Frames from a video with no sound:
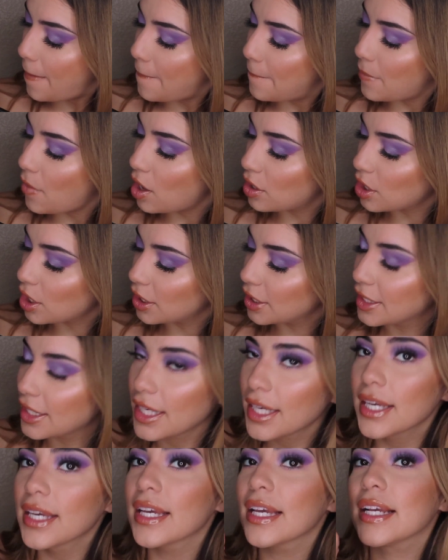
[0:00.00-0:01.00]

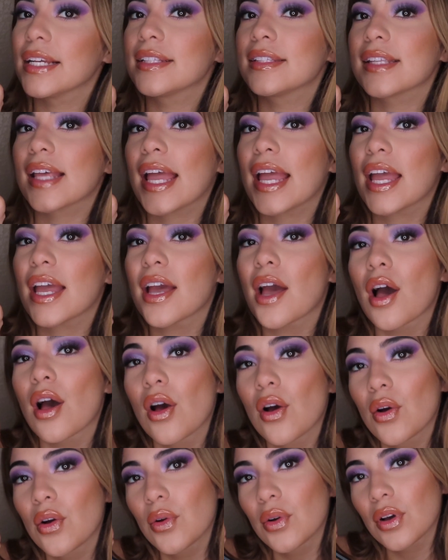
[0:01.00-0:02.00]
Monarchy. It's a
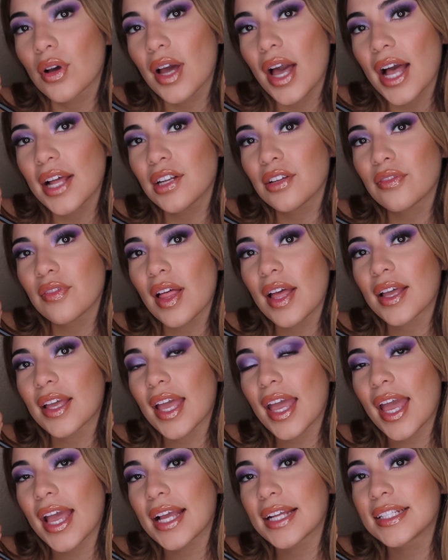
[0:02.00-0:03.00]
kind of like
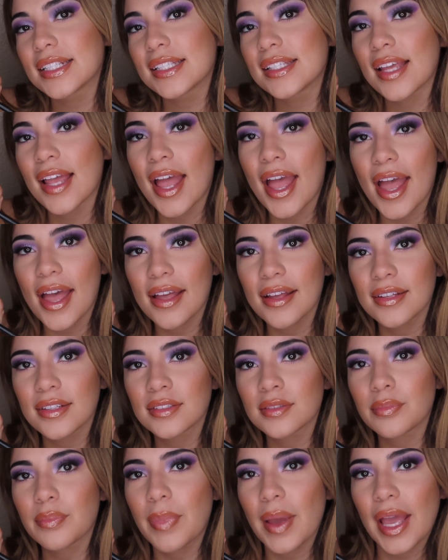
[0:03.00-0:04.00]
a
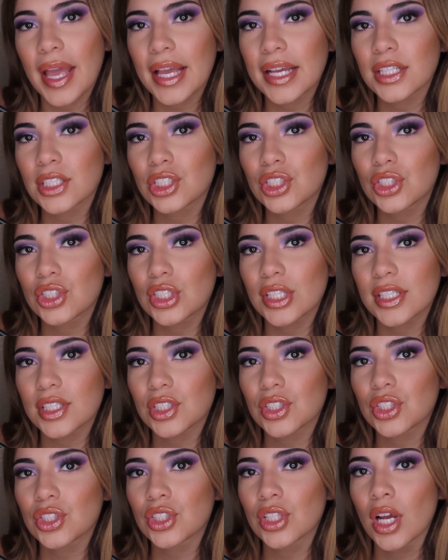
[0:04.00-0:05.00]
tan
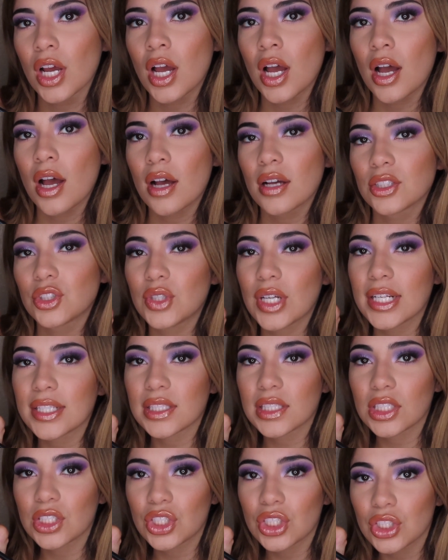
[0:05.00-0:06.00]
beige-ish
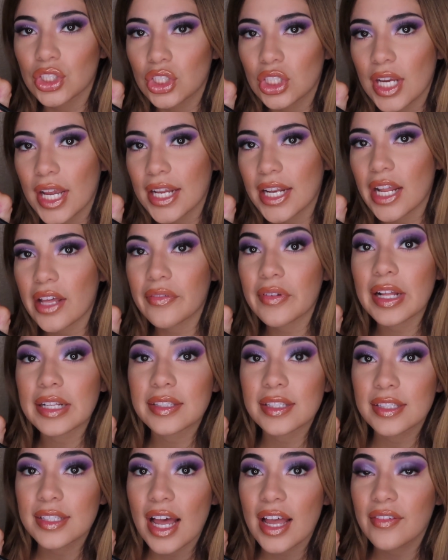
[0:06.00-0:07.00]
transition shade. I've yet
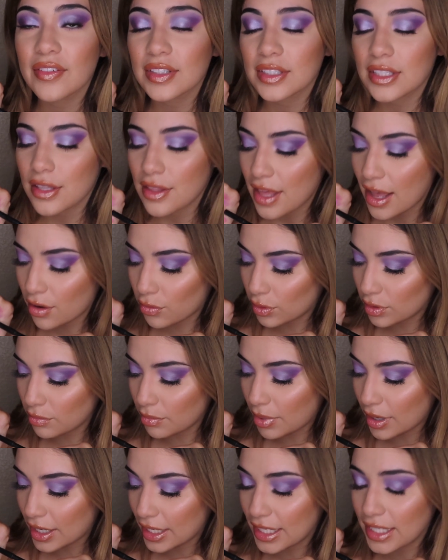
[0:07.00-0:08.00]
to dive into that one,
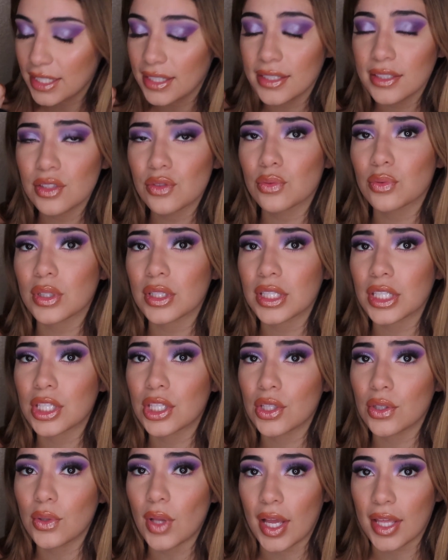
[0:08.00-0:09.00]
but it is really
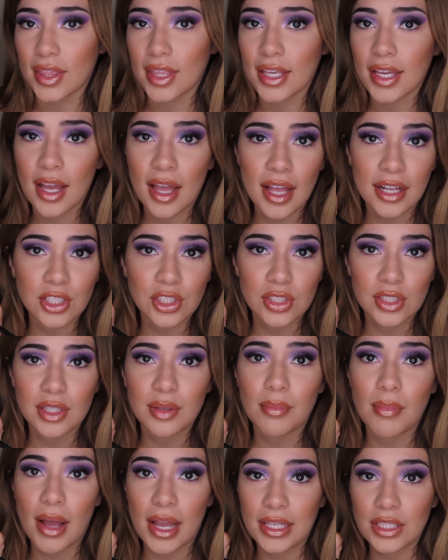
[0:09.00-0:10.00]
cute. I think I actually
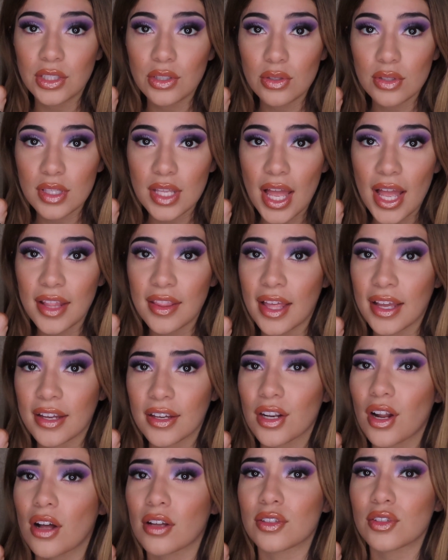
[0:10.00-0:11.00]
might use that. That
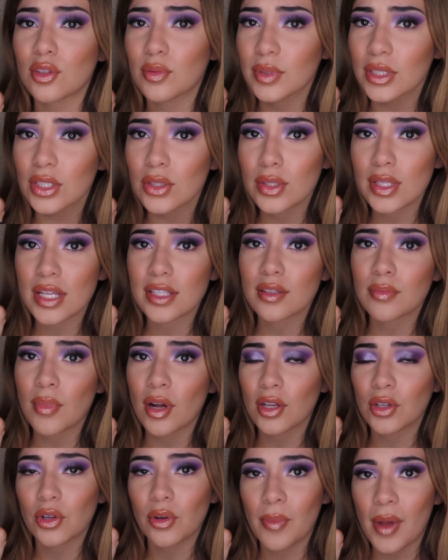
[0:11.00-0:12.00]
could also be used as a
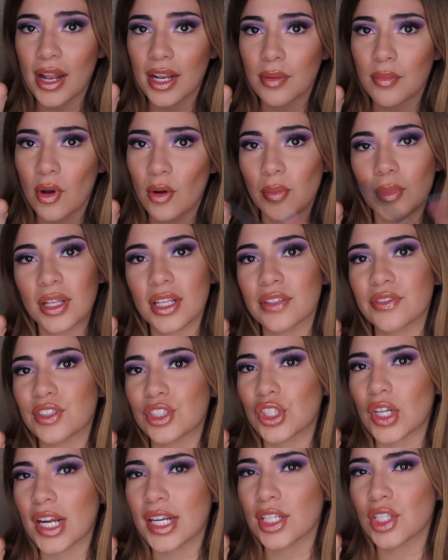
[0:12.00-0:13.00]
monochromatic moment if you're
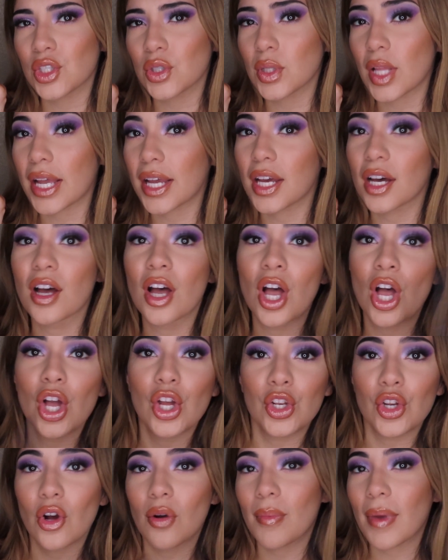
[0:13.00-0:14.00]
trying to do like a
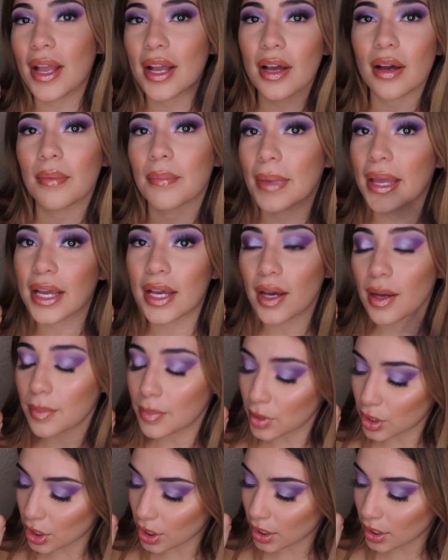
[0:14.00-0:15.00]
no makeup
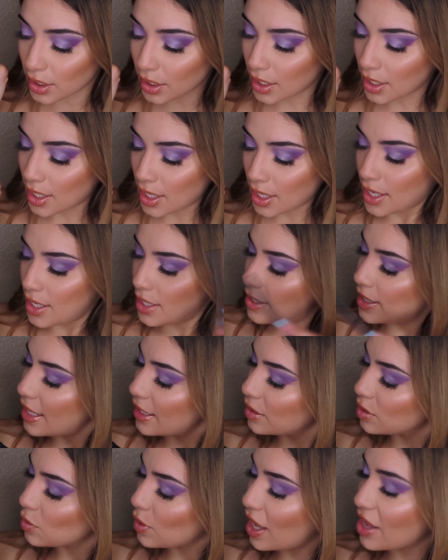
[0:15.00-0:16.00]
look.
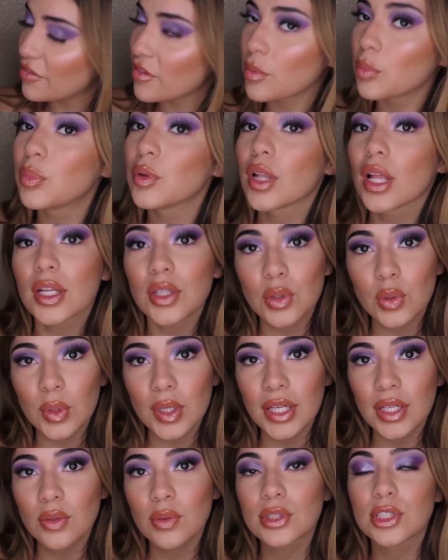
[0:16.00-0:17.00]
Next we have Blood
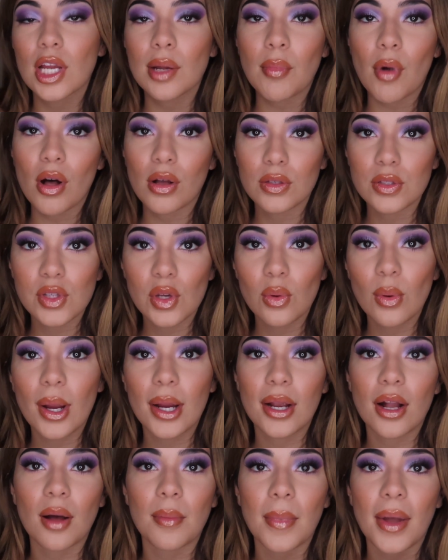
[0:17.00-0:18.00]
Queen, which I'm also
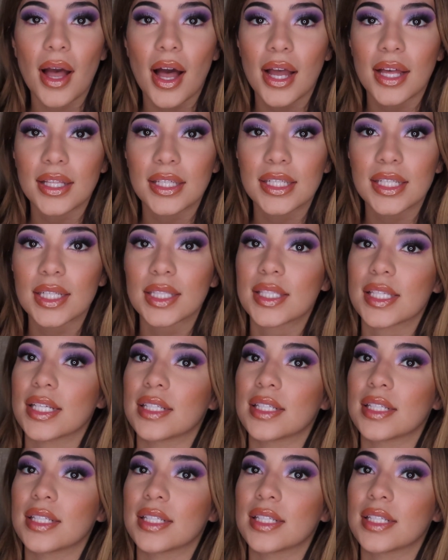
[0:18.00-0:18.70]
wearing on my eyelids.